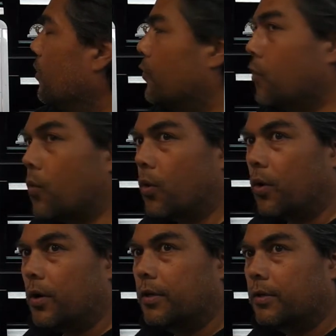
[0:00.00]

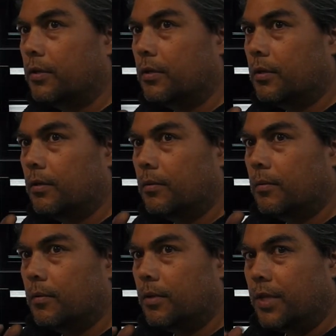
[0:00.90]
for
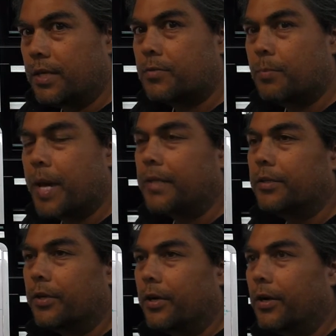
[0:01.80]
this
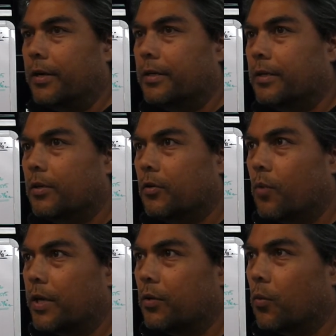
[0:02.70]
bender,
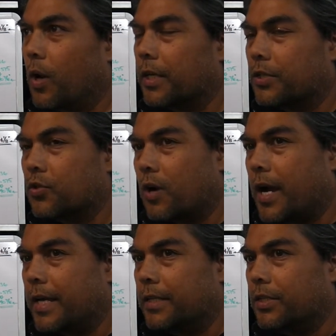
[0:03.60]
what you want to
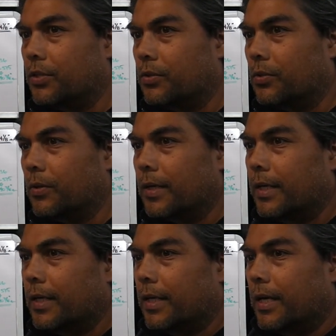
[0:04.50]
try and do
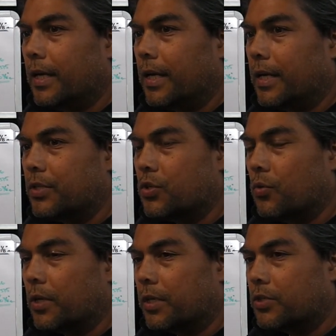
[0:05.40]
is you
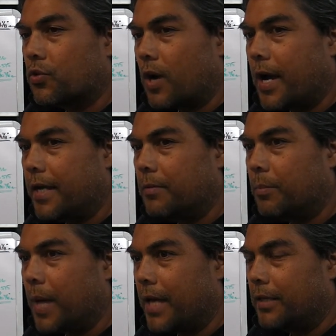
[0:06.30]
want to try
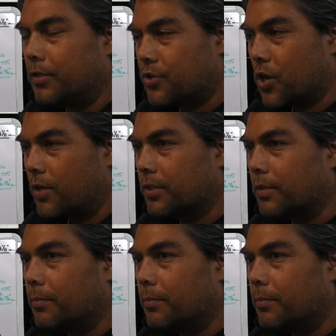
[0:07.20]
and start